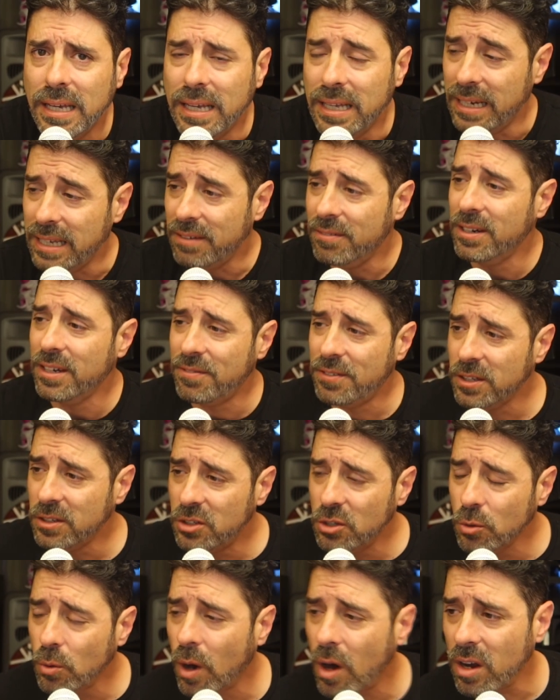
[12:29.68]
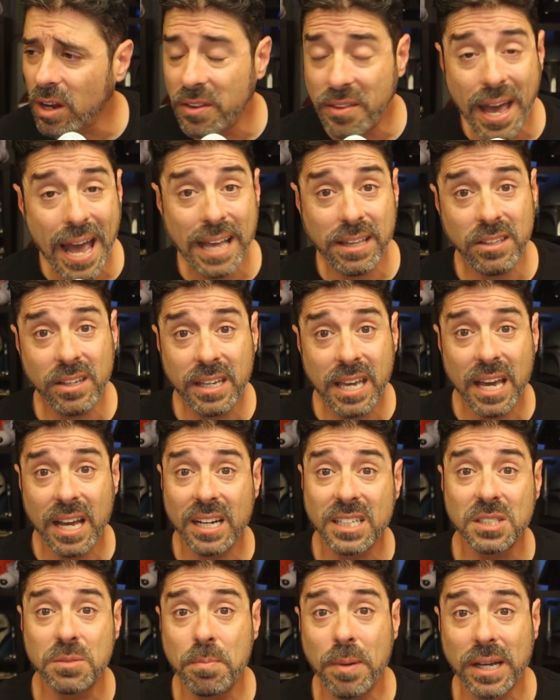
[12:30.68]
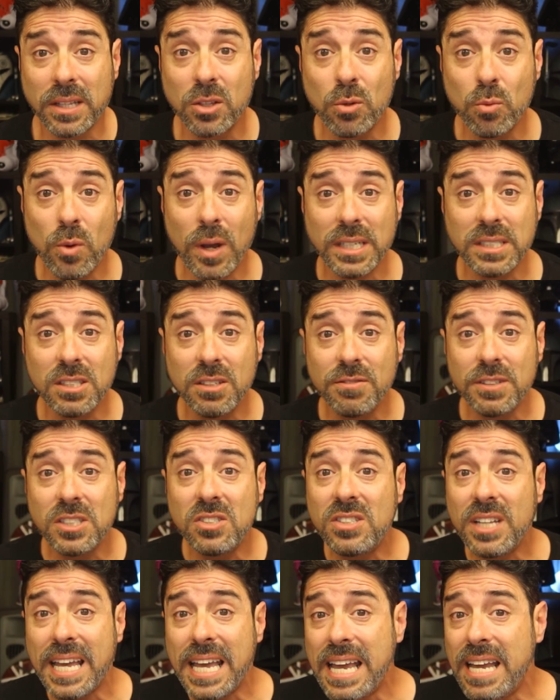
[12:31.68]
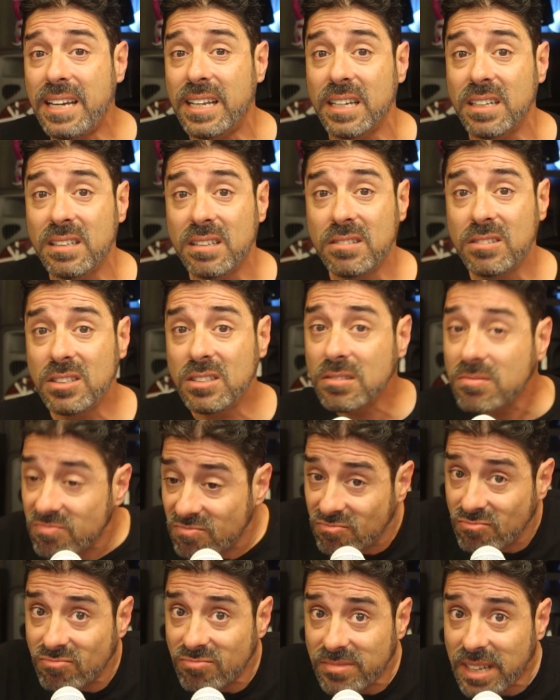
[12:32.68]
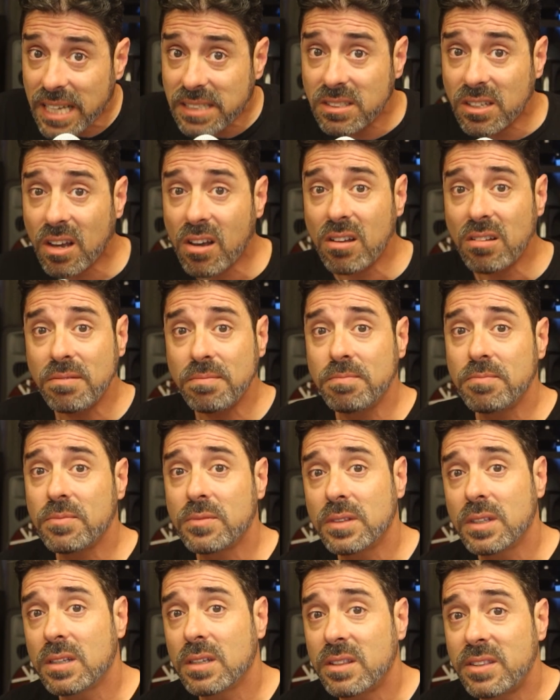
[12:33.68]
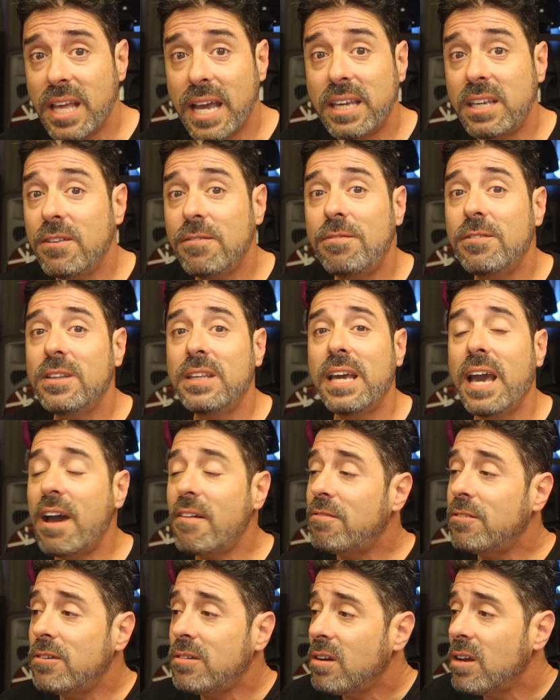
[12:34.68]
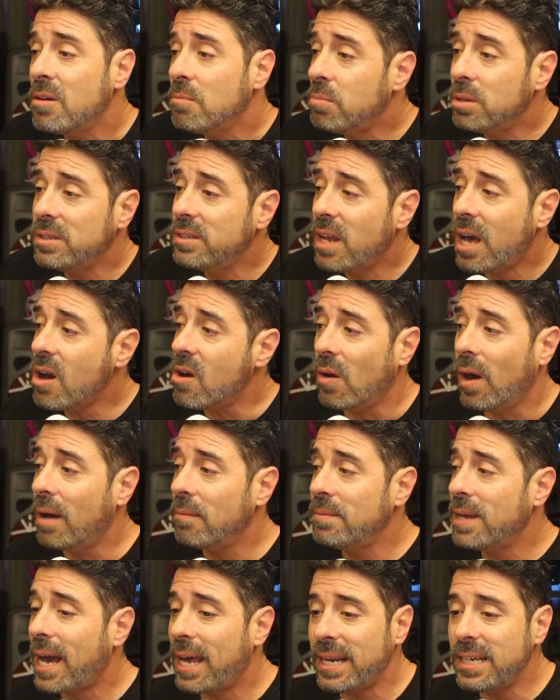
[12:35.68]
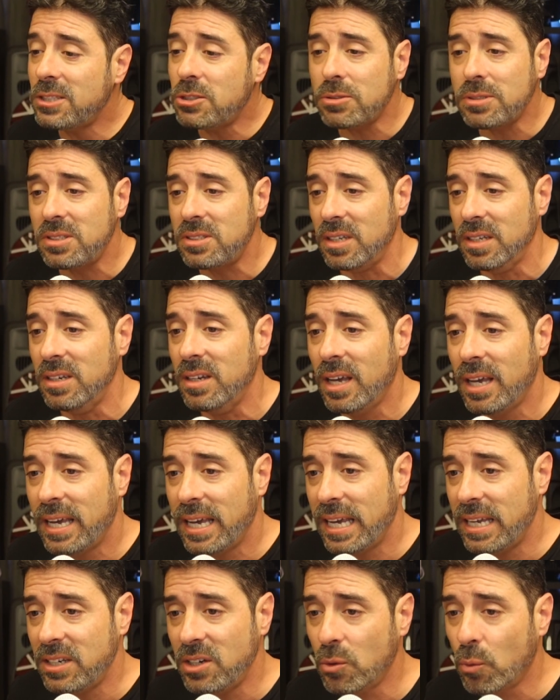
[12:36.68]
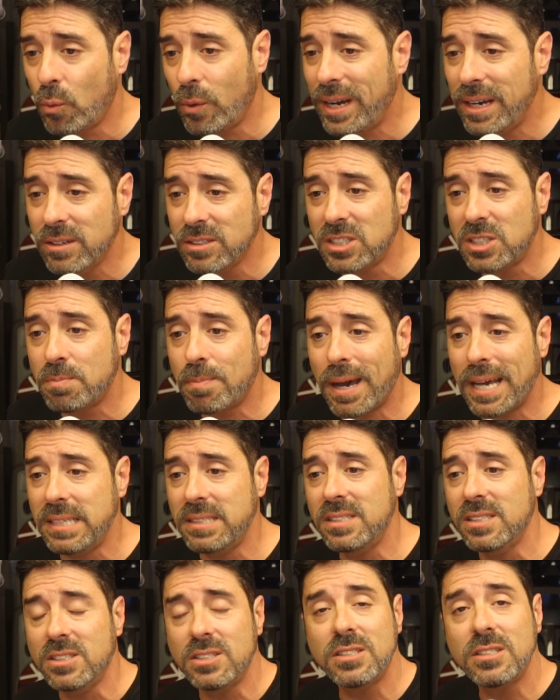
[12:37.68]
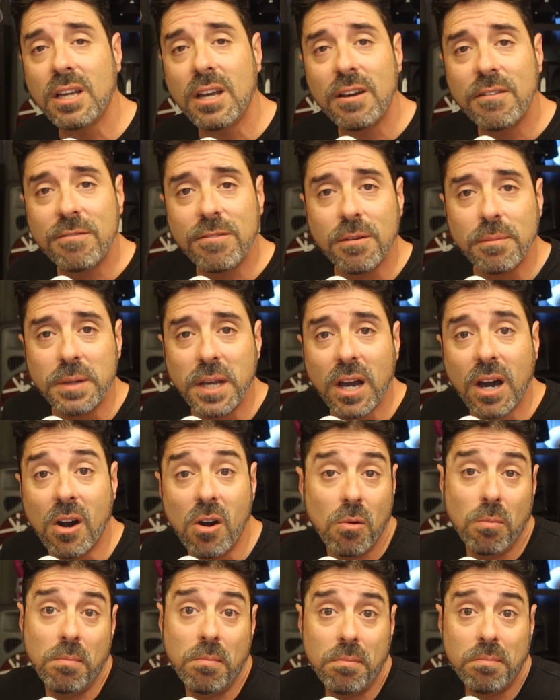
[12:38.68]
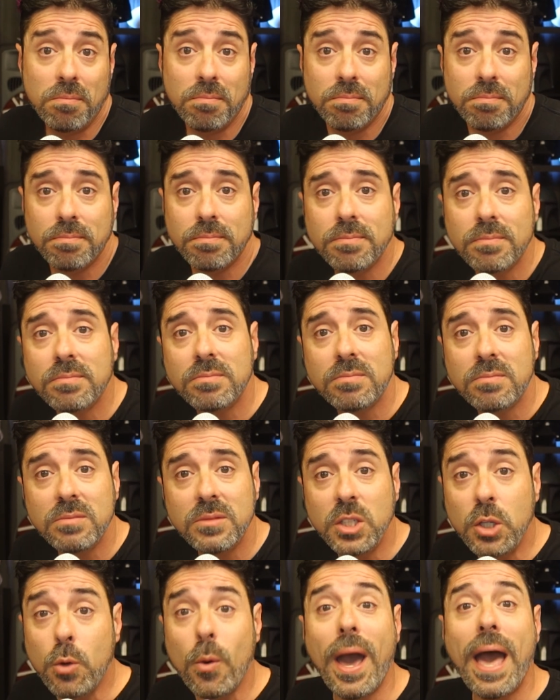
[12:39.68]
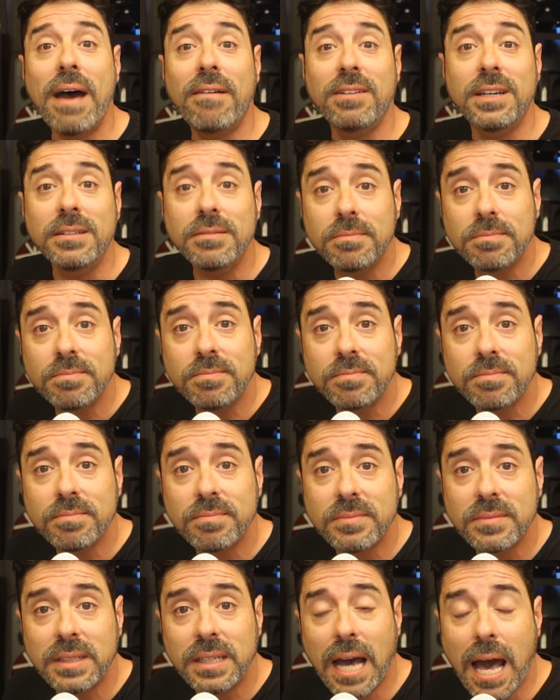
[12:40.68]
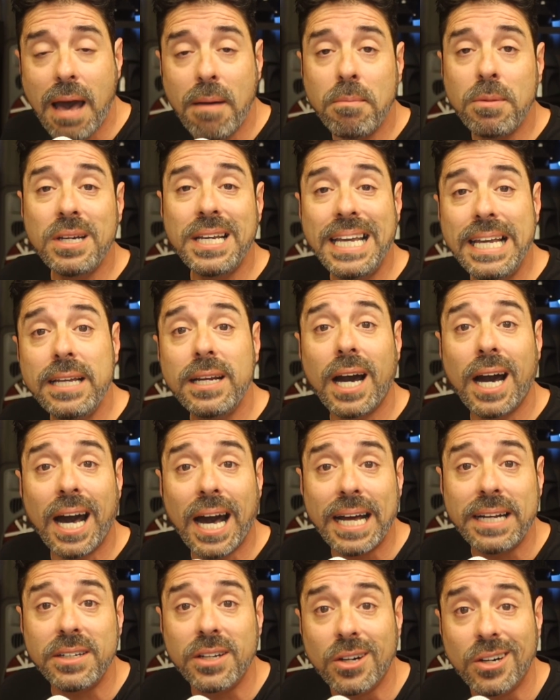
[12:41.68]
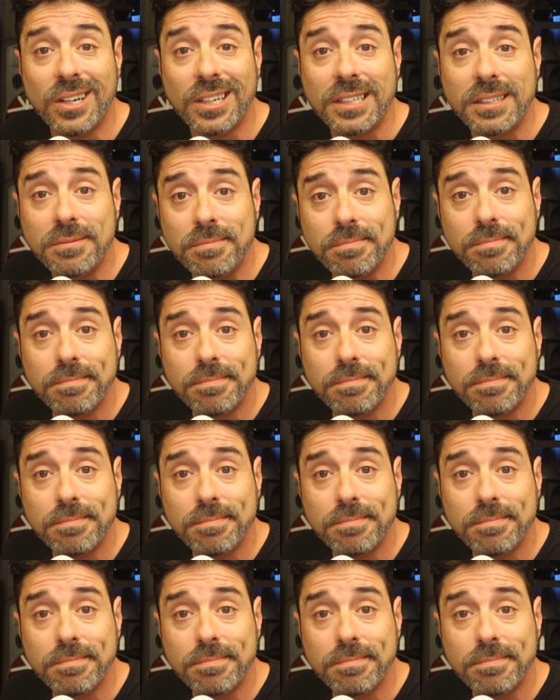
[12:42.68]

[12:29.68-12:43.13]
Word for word: And even if you do all of that, you can't expect the rest of us to eat it. That's all. Thank you for the effort. But no, I'm not interested in your weird spices from your home. You have it. I'm going to eat a hot dog.